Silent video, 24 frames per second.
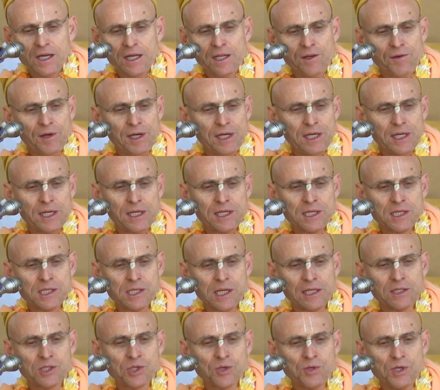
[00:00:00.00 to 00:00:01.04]
Anyway, it is
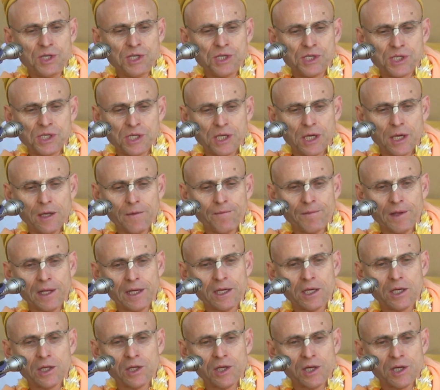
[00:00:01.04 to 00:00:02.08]
not so easy.
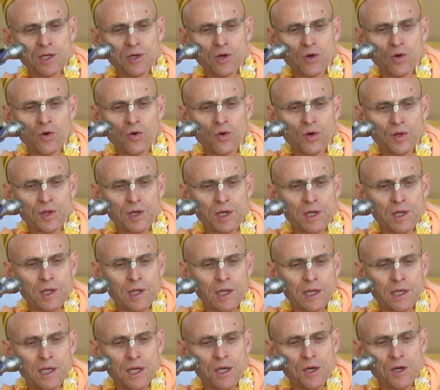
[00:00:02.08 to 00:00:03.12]

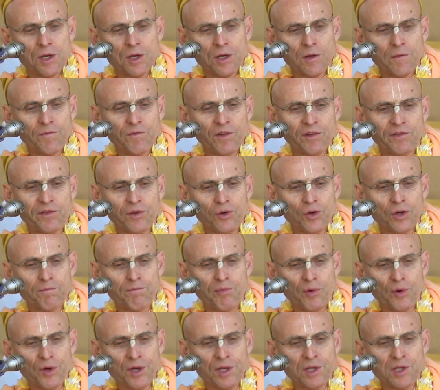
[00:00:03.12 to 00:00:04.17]
Like here, the
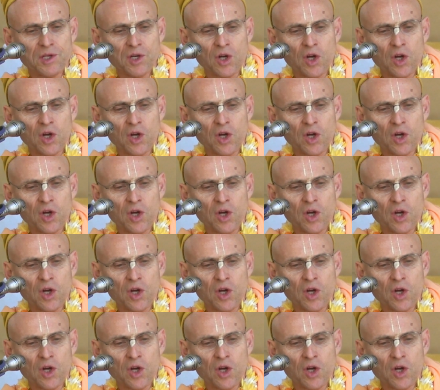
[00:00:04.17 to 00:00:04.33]
third point,